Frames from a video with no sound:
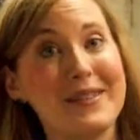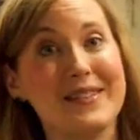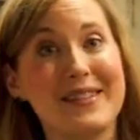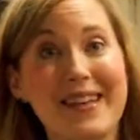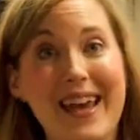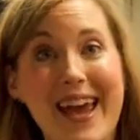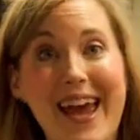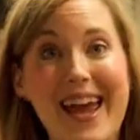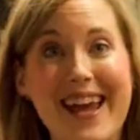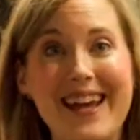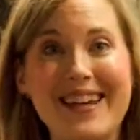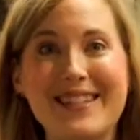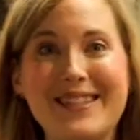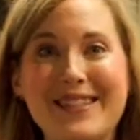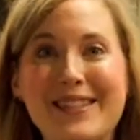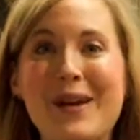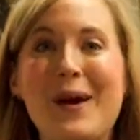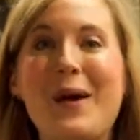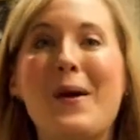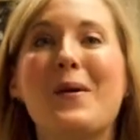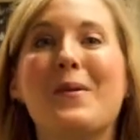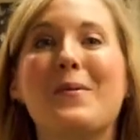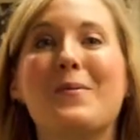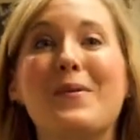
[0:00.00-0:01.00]
as CASE,
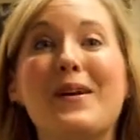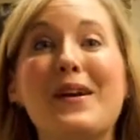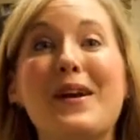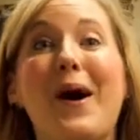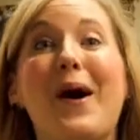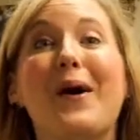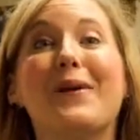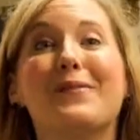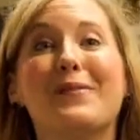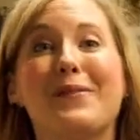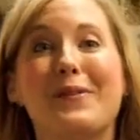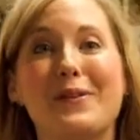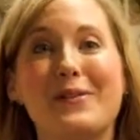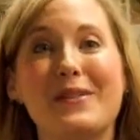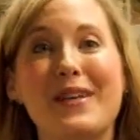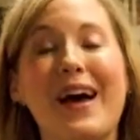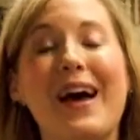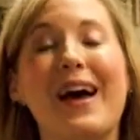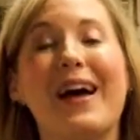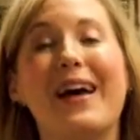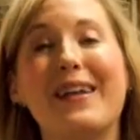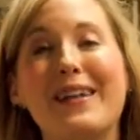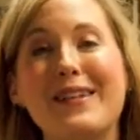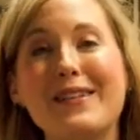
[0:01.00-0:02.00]
we offer
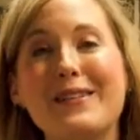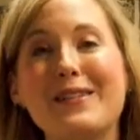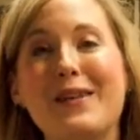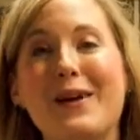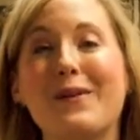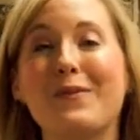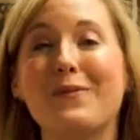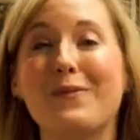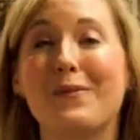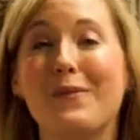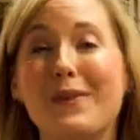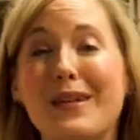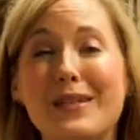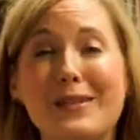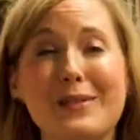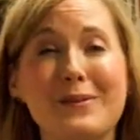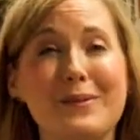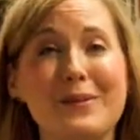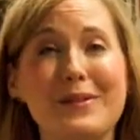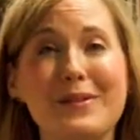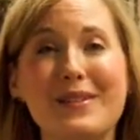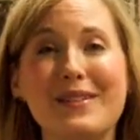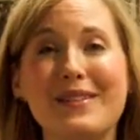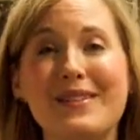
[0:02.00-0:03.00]
tons of
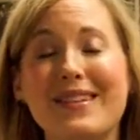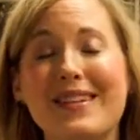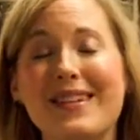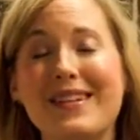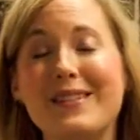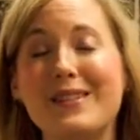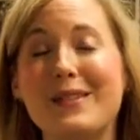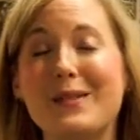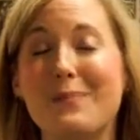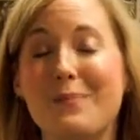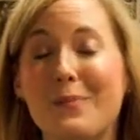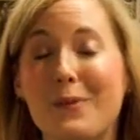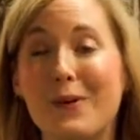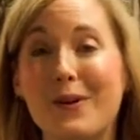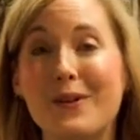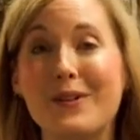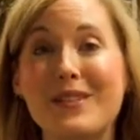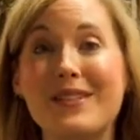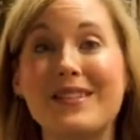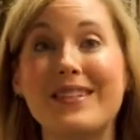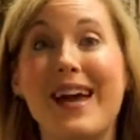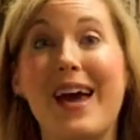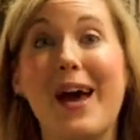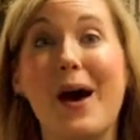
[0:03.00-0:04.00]
resources and
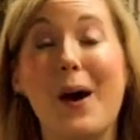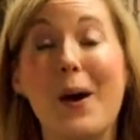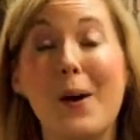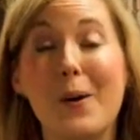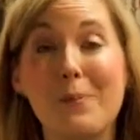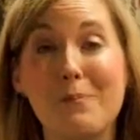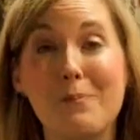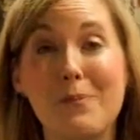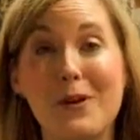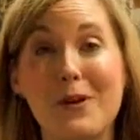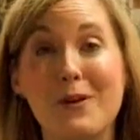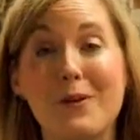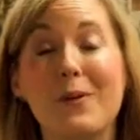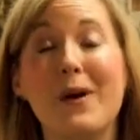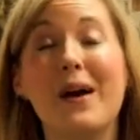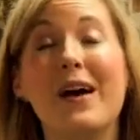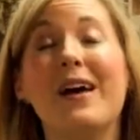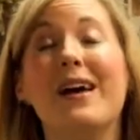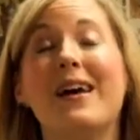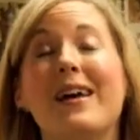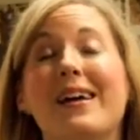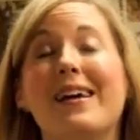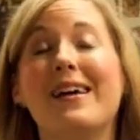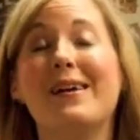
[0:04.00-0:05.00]
supports to help you
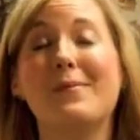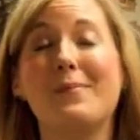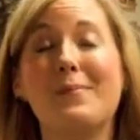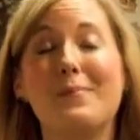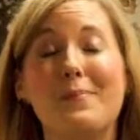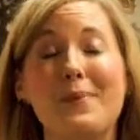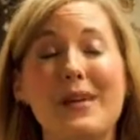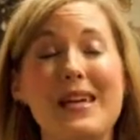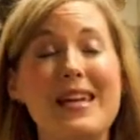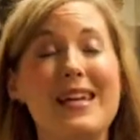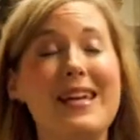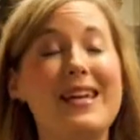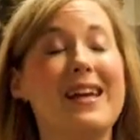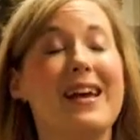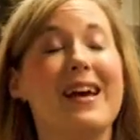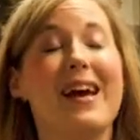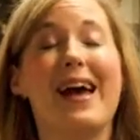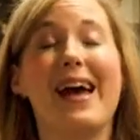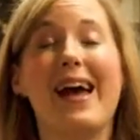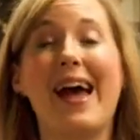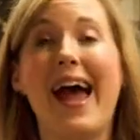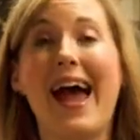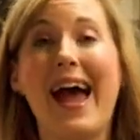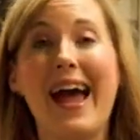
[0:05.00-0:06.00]
be
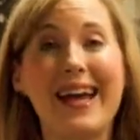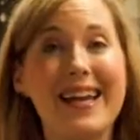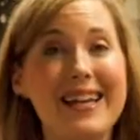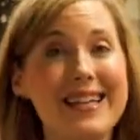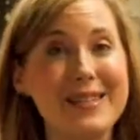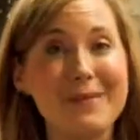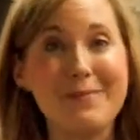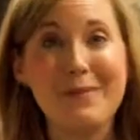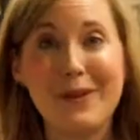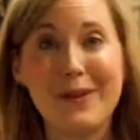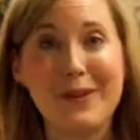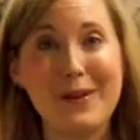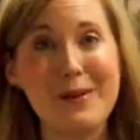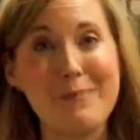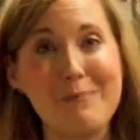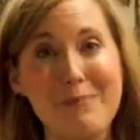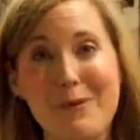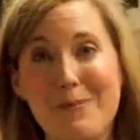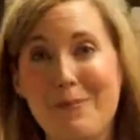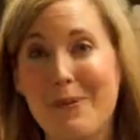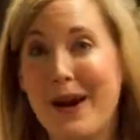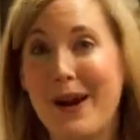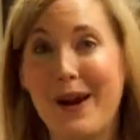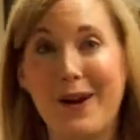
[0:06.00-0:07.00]
academically
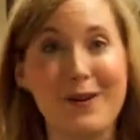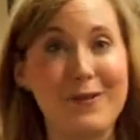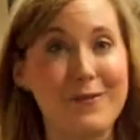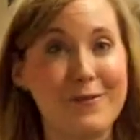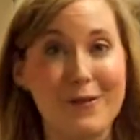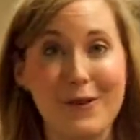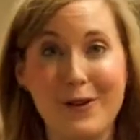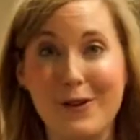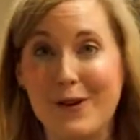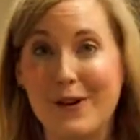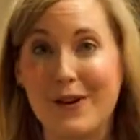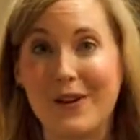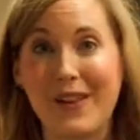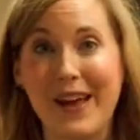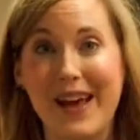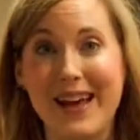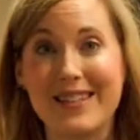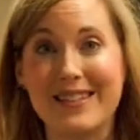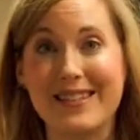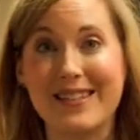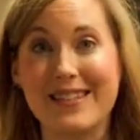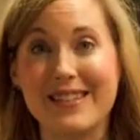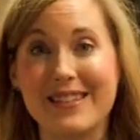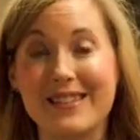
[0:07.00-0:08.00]
prepared for your
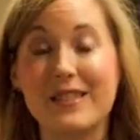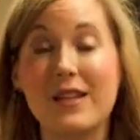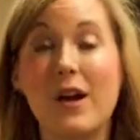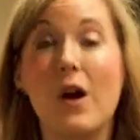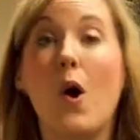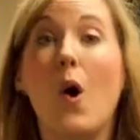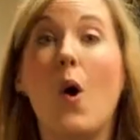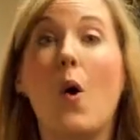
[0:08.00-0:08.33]
classes.